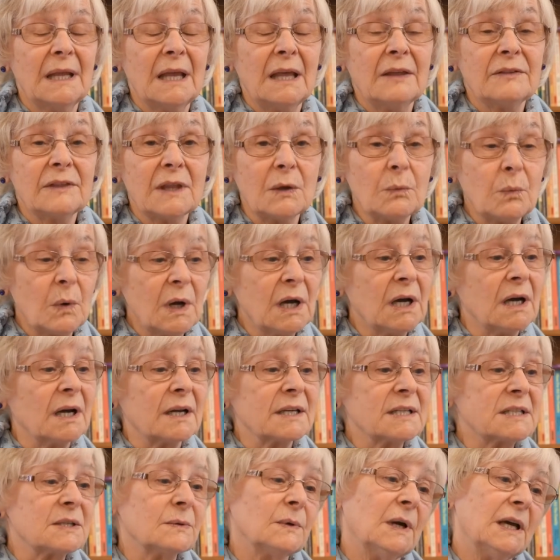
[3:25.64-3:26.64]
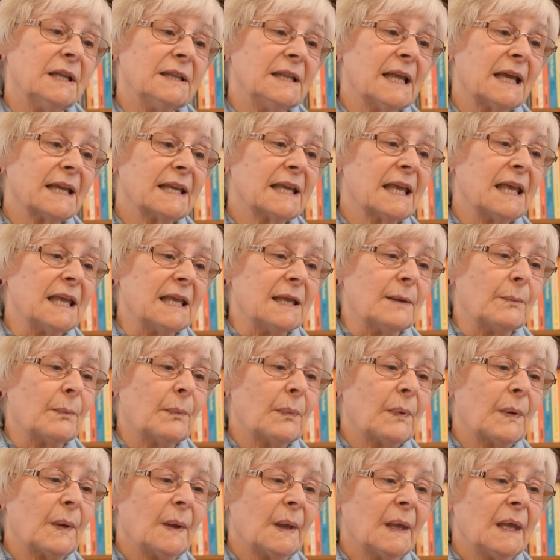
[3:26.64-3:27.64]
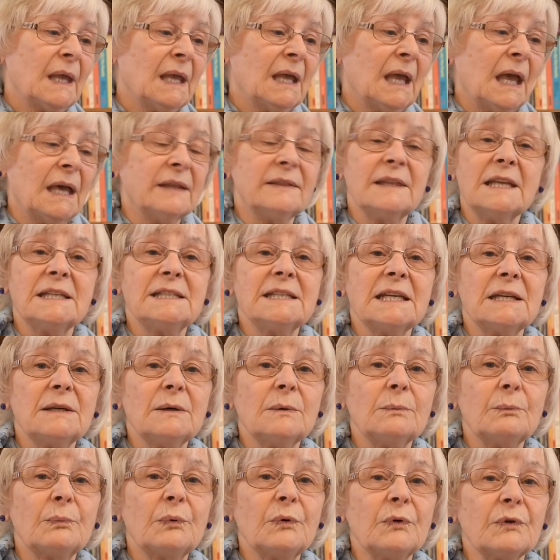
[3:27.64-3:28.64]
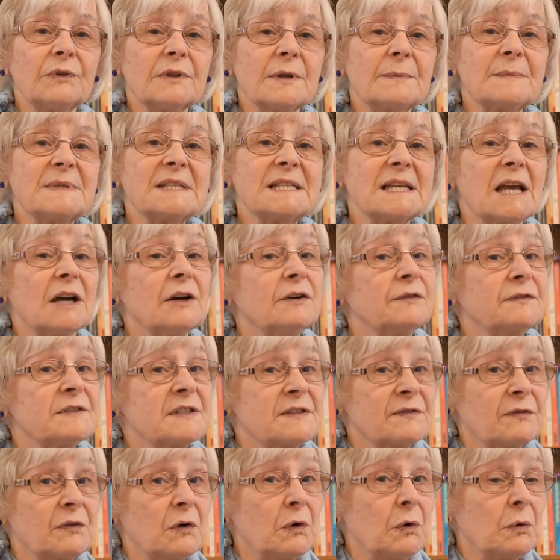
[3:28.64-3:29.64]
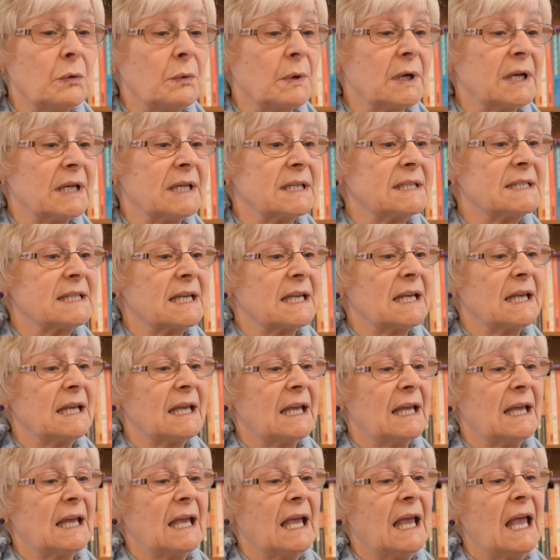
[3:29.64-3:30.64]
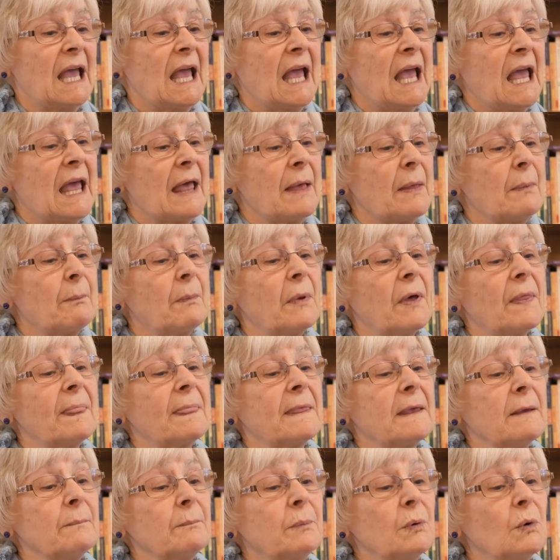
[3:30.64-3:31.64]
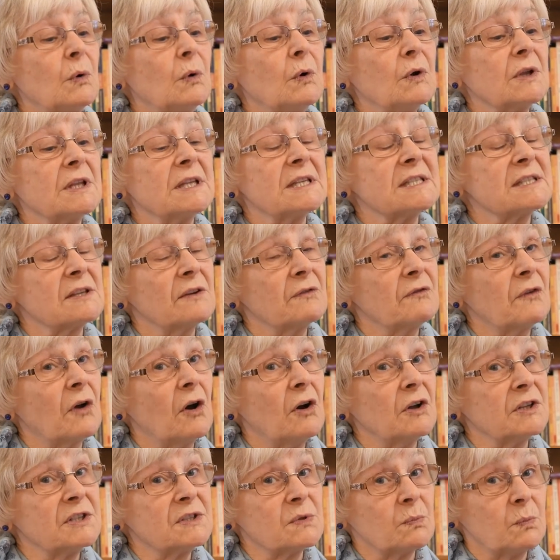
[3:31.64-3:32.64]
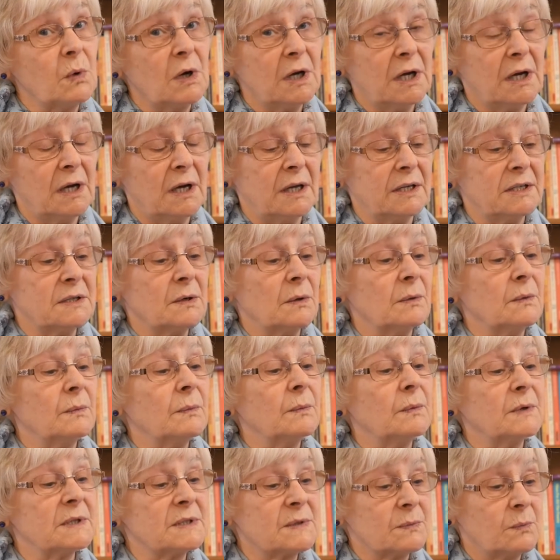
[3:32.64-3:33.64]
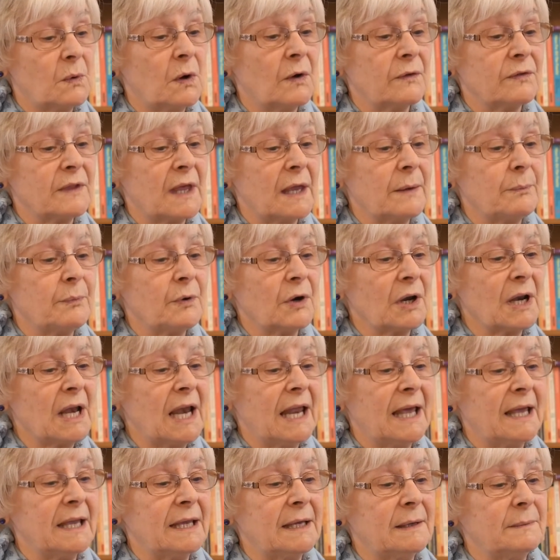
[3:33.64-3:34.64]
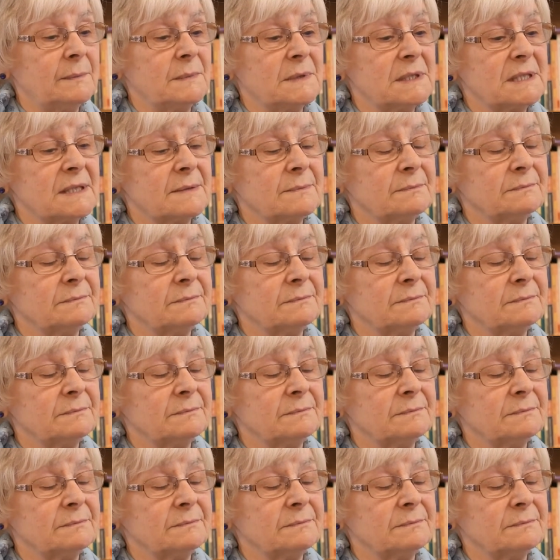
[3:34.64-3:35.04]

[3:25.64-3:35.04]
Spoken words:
They worked to earn their keep, and they didn't put themselves forward, but the importance of God's word was what they proclaimed.